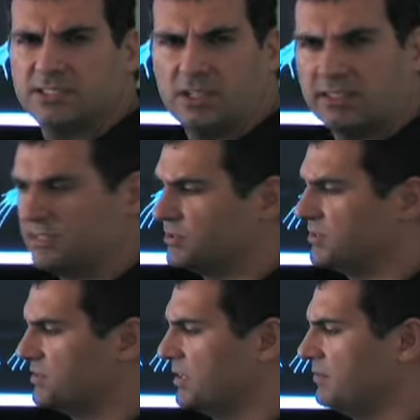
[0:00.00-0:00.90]
and all that sort
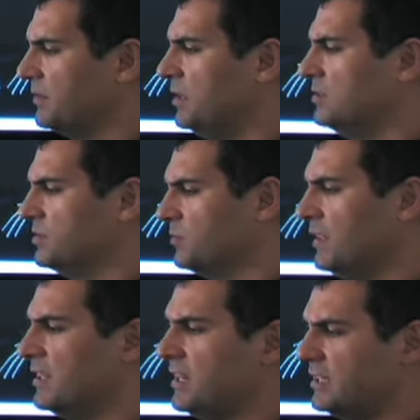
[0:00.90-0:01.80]
of stuff. So
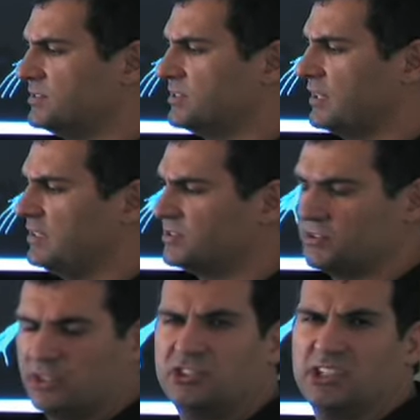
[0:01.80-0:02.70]
really it's
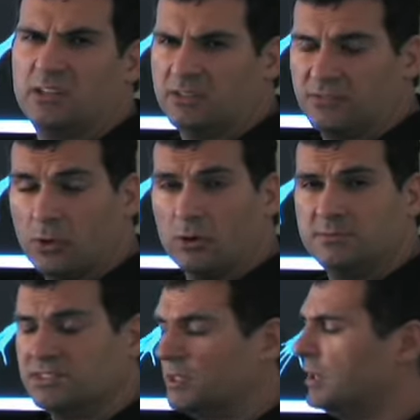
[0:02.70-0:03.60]
tertiary
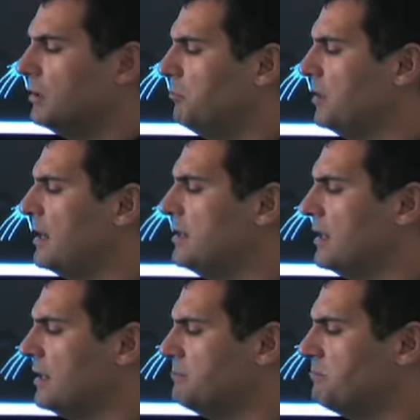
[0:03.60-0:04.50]
forms, but
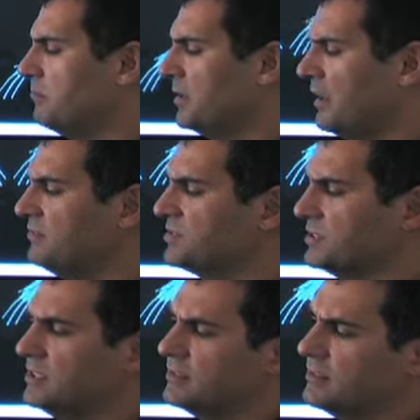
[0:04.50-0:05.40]

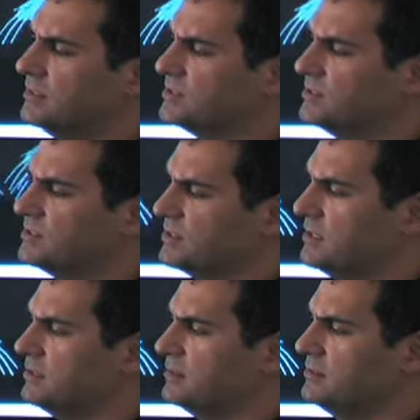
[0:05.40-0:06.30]
obviously this is
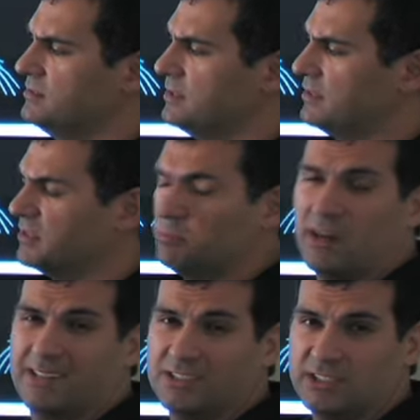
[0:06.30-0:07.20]
the
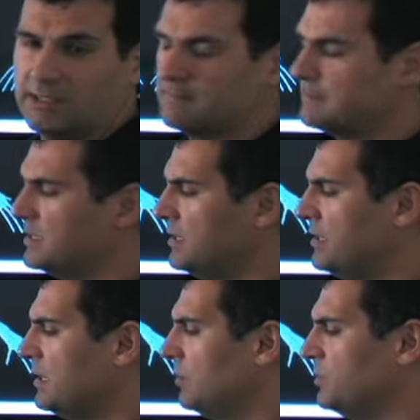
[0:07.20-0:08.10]
polishing,
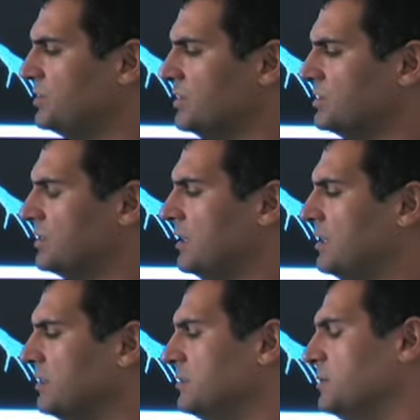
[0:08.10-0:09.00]
which is
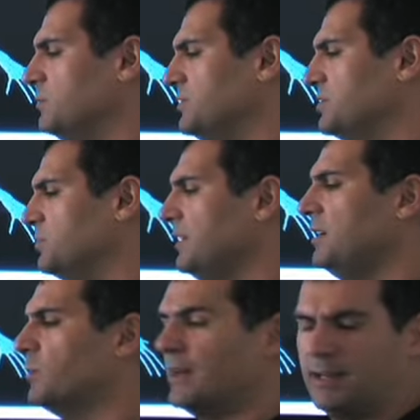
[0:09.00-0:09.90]
really
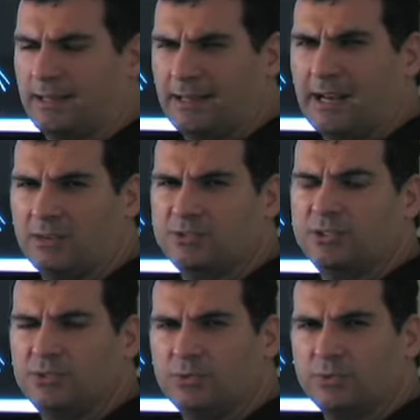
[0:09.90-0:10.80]
what allows
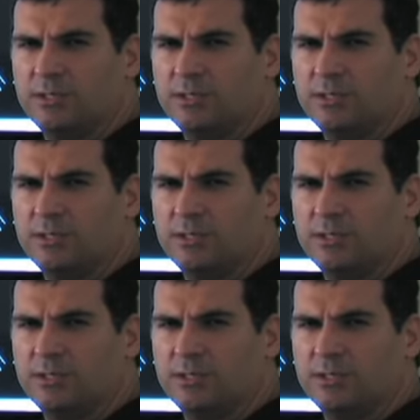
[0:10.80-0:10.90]
you